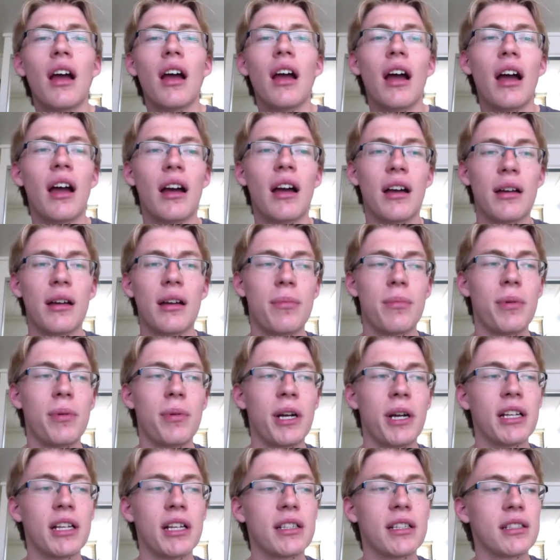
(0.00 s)

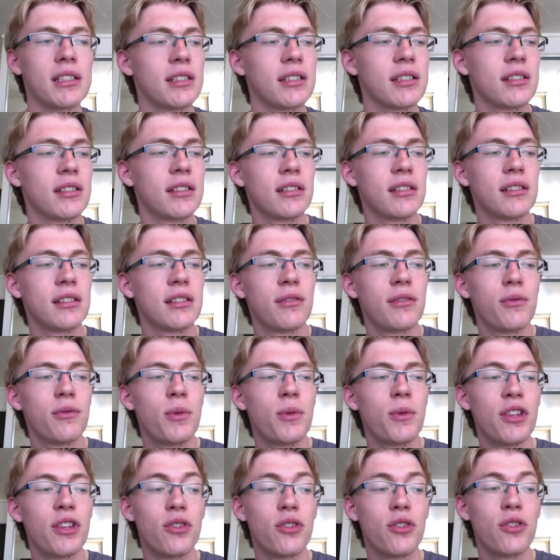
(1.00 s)
But
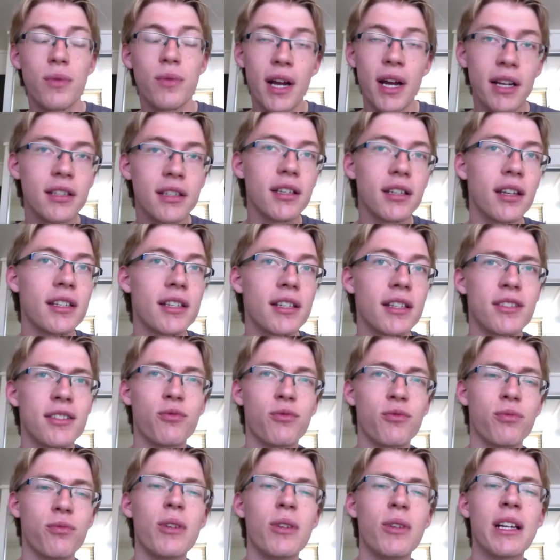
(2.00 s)
with the director, is
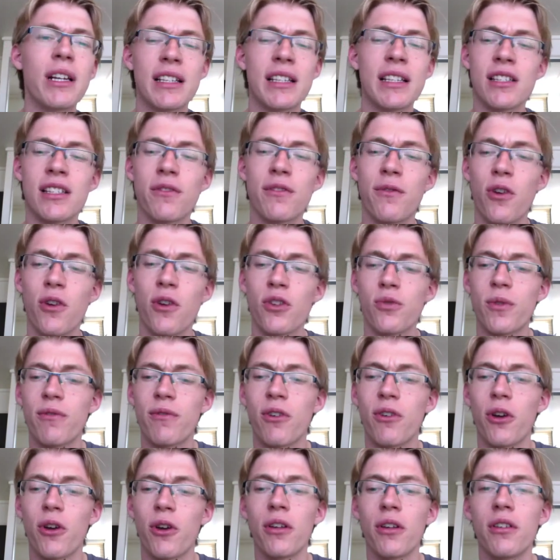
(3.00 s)
this the first
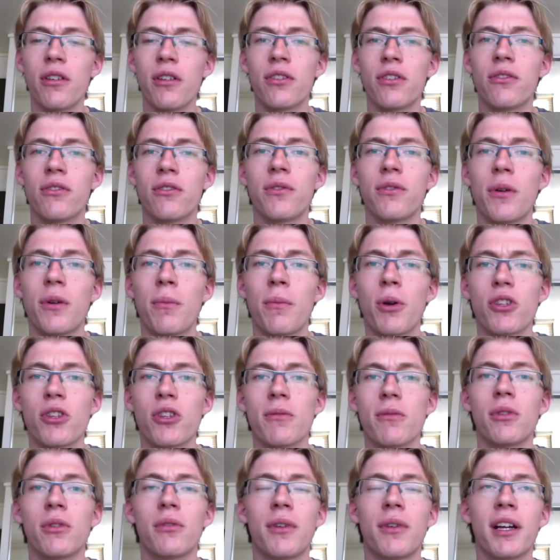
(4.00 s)
we've heard of a
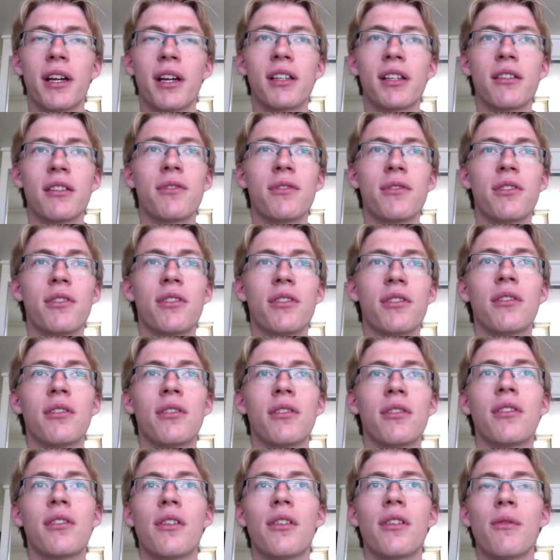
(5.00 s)
possible director
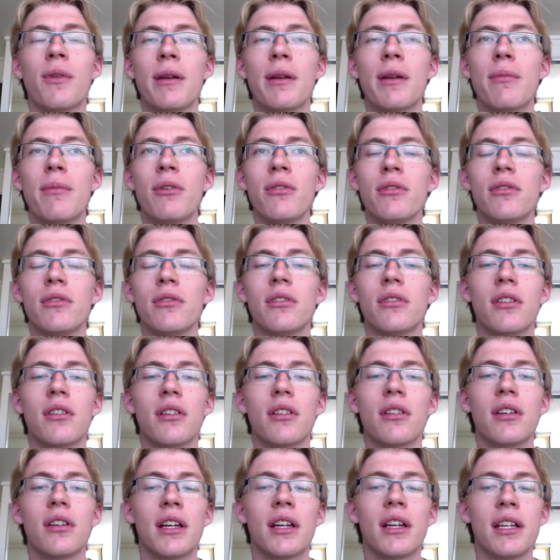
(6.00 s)
for the reboot?
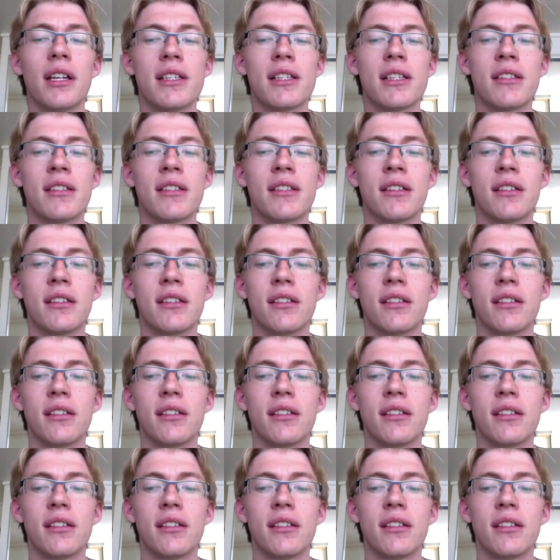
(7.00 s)
It is, isn't it?